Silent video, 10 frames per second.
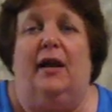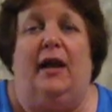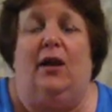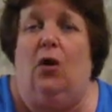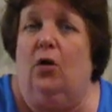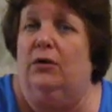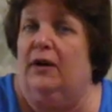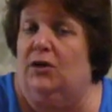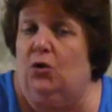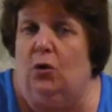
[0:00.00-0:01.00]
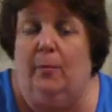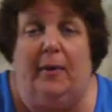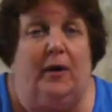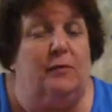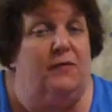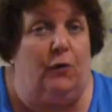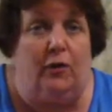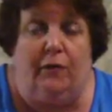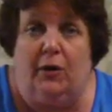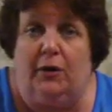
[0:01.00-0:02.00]
and I called and I told them about it. It was
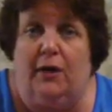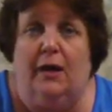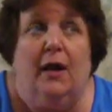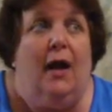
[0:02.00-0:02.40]
very friendly.